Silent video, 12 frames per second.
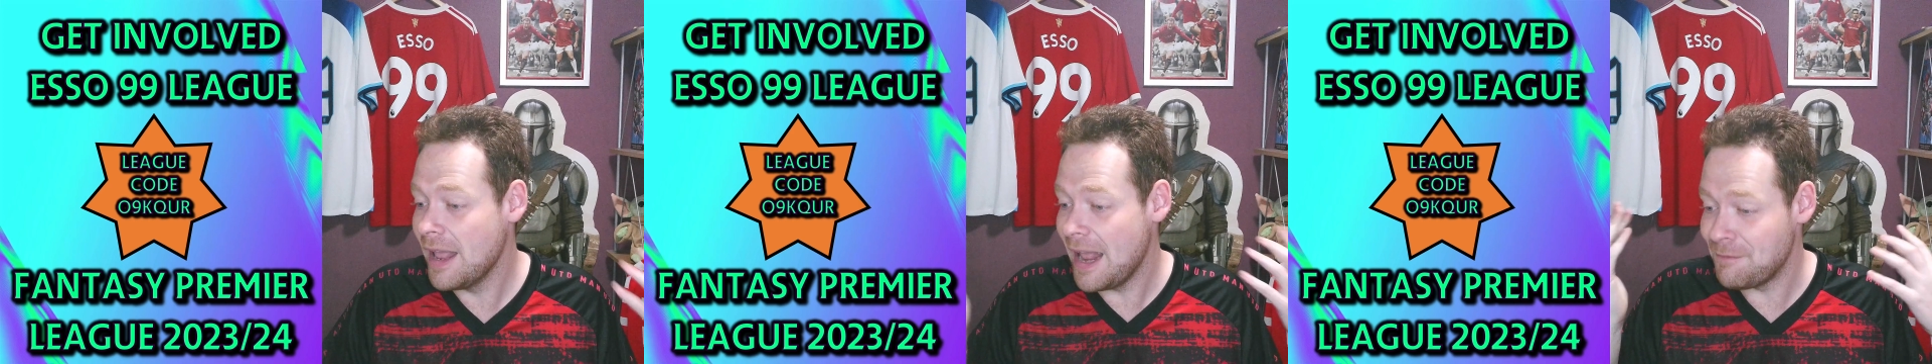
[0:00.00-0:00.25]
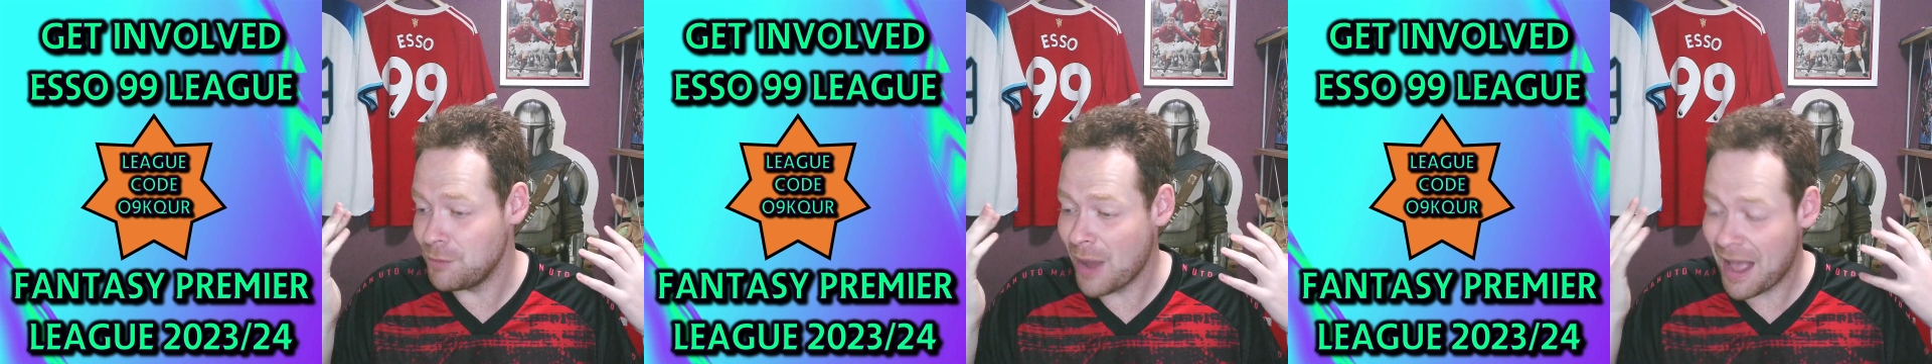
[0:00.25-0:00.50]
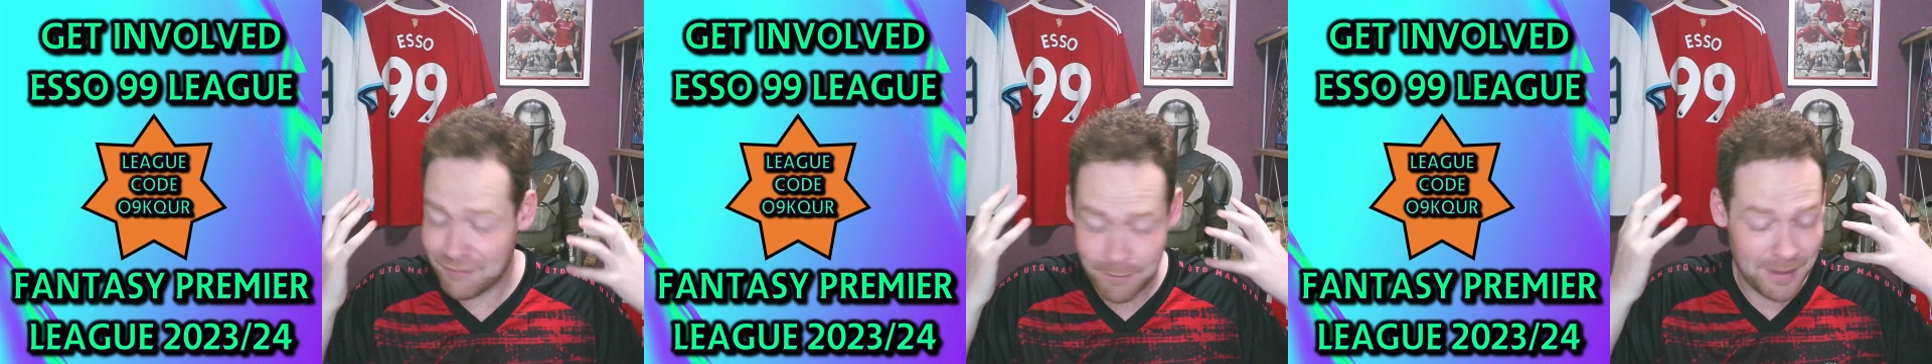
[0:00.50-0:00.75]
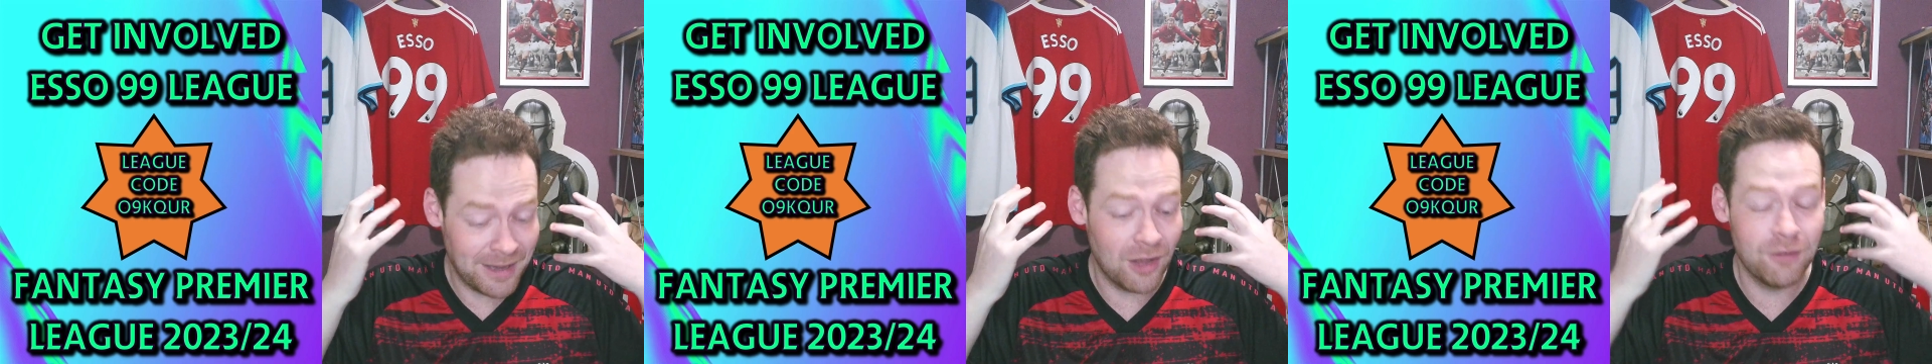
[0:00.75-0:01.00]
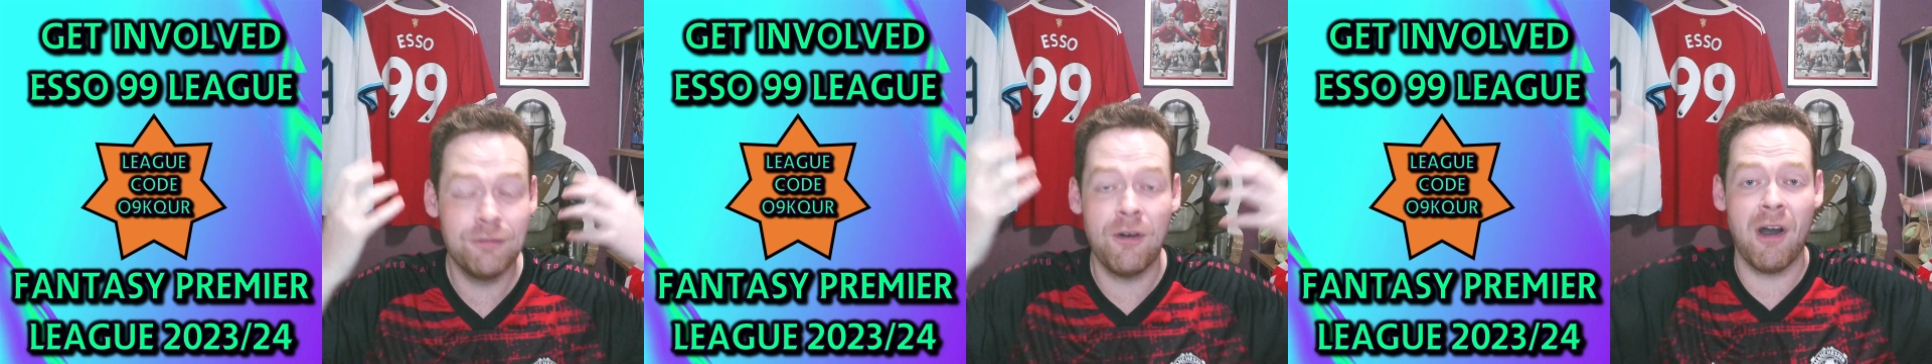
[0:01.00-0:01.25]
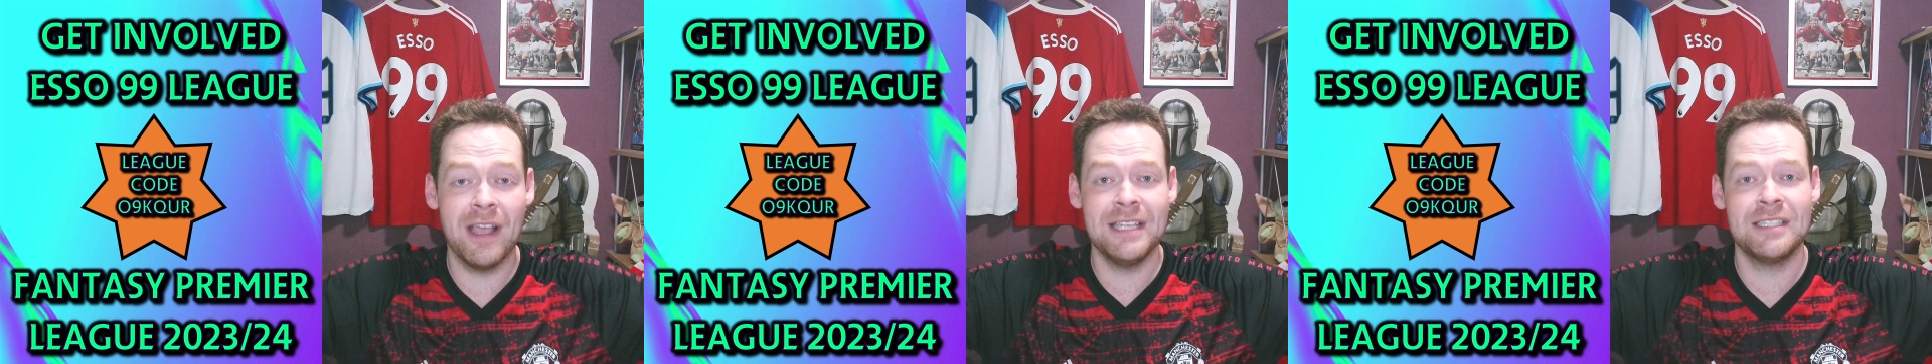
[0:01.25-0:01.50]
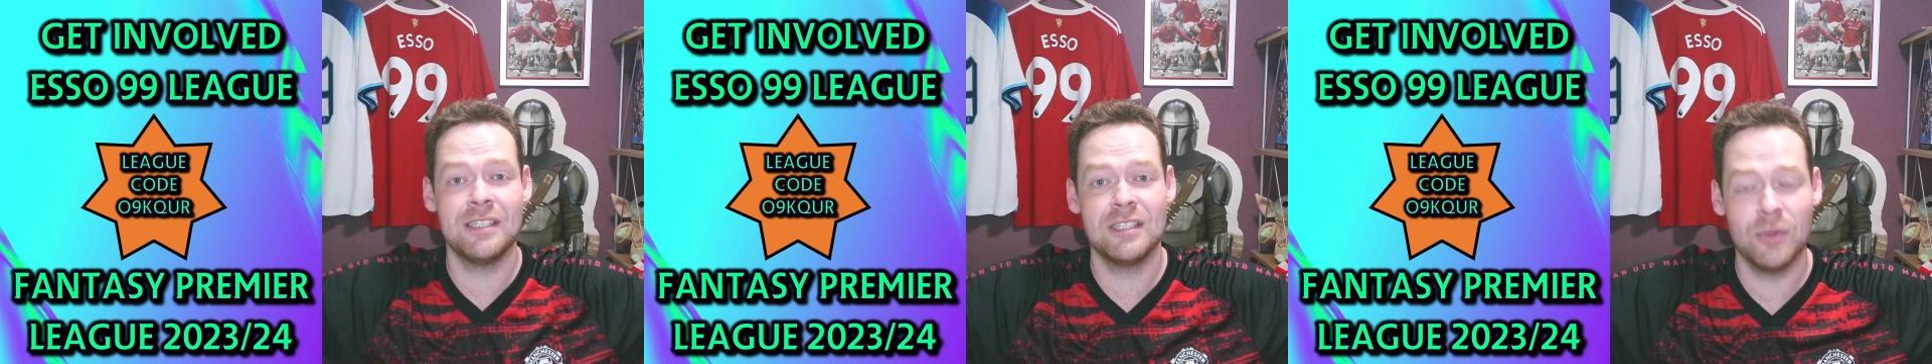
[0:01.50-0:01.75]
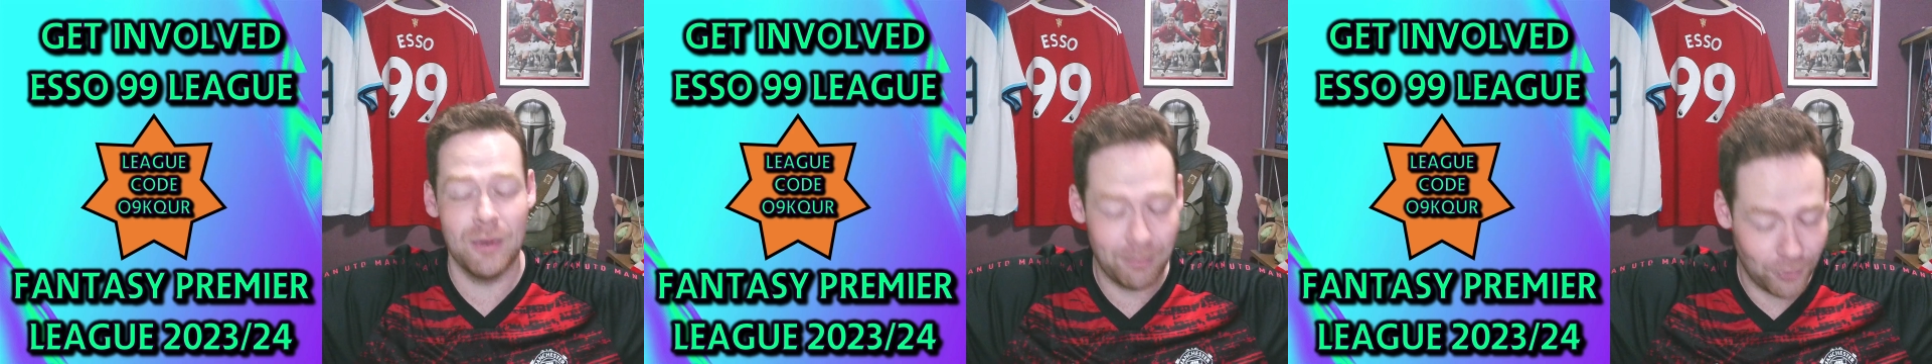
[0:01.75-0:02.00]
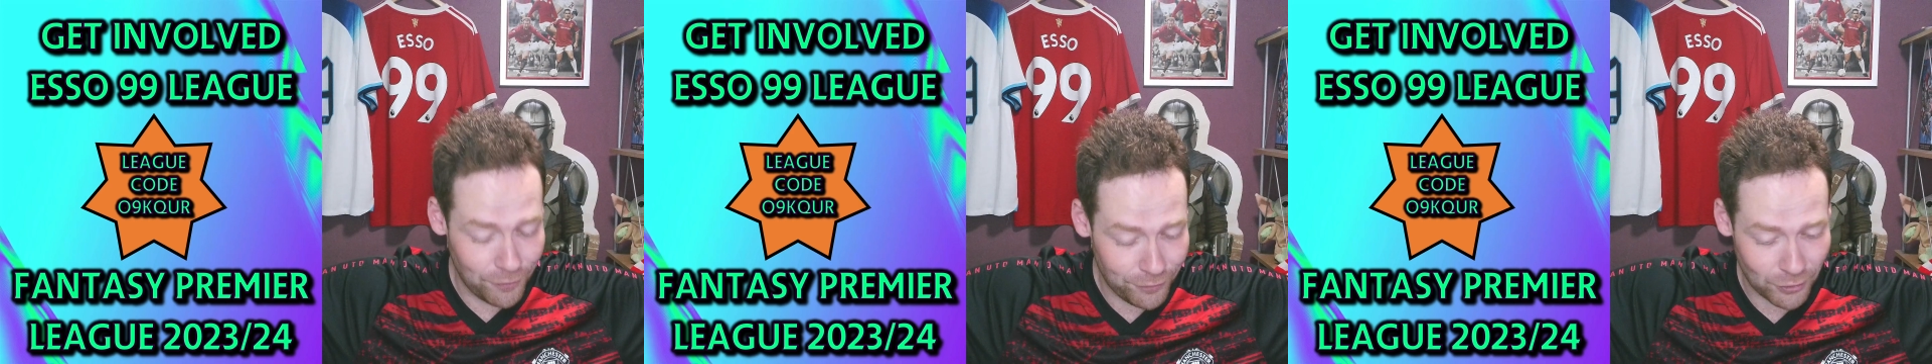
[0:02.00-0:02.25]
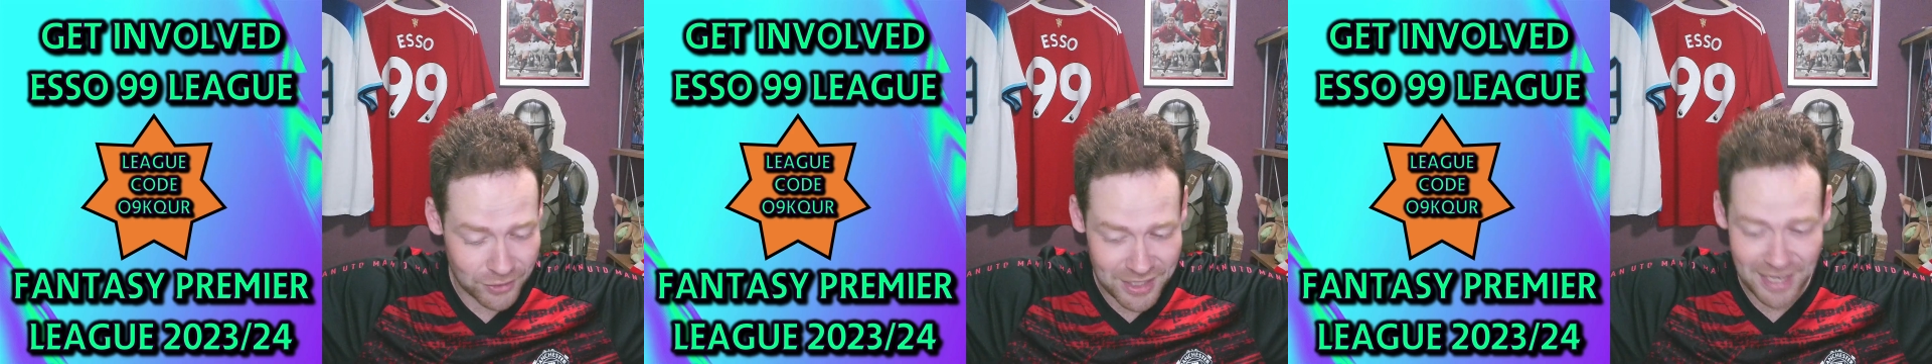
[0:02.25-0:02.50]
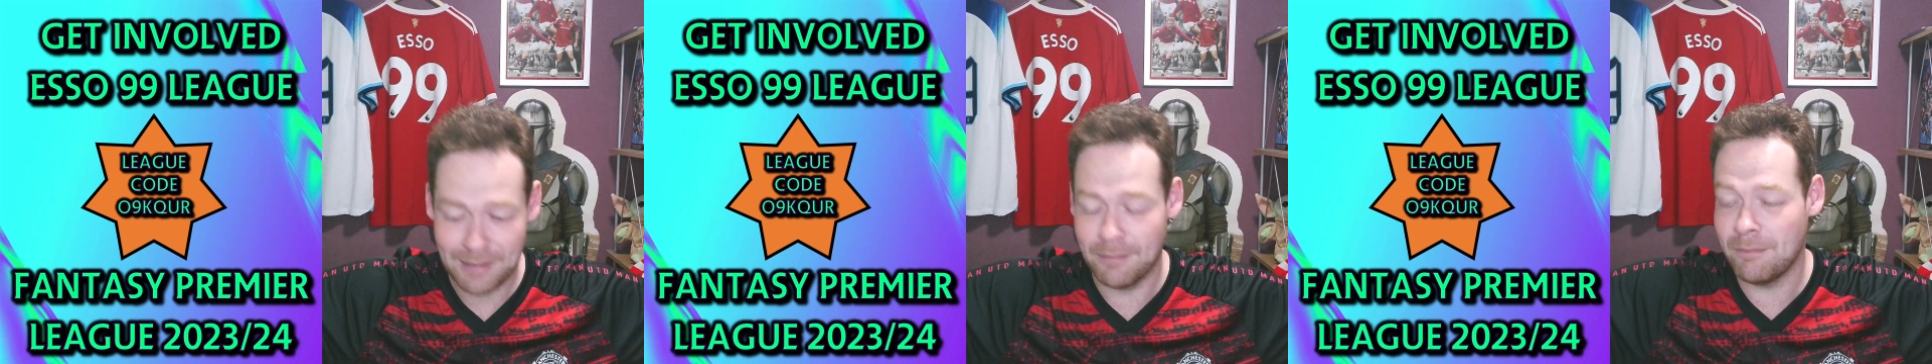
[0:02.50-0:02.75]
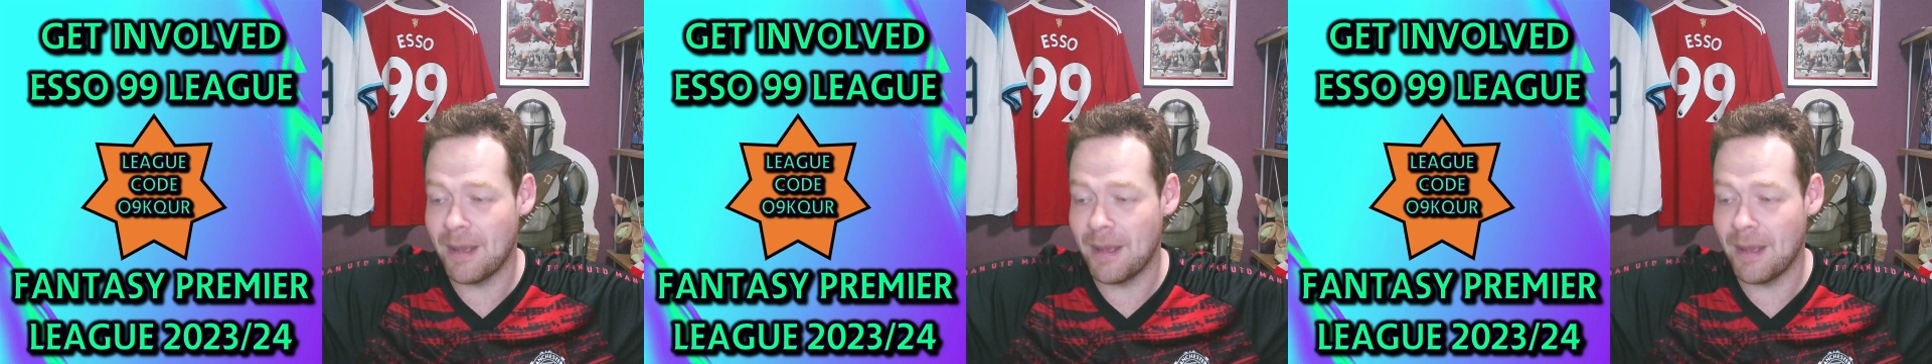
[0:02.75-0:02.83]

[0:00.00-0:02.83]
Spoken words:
if you have been advised to improve your team